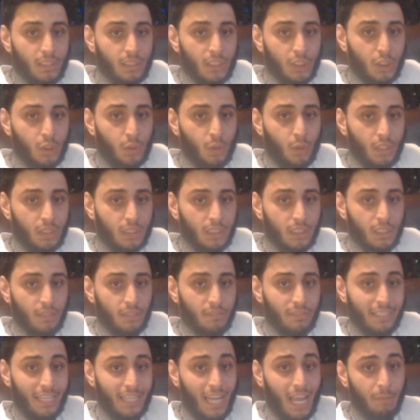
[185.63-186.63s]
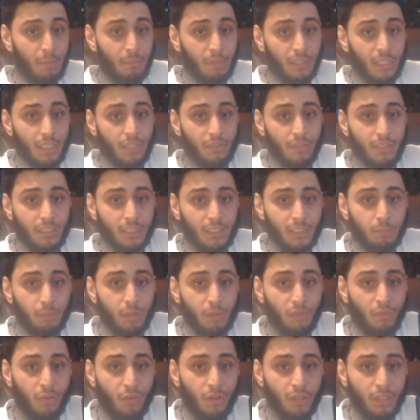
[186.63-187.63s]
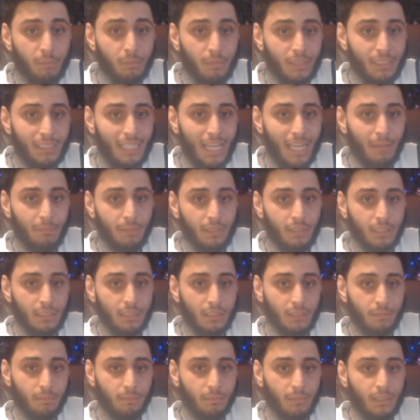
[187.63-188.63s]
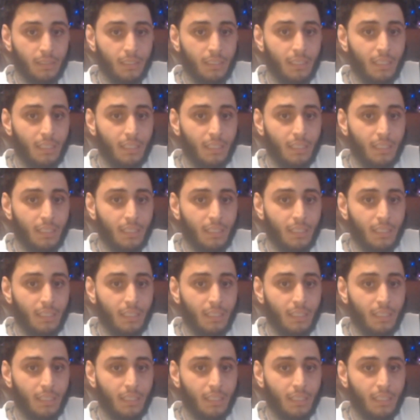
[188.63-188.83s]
destruction of the capillaries, perverted metabolism,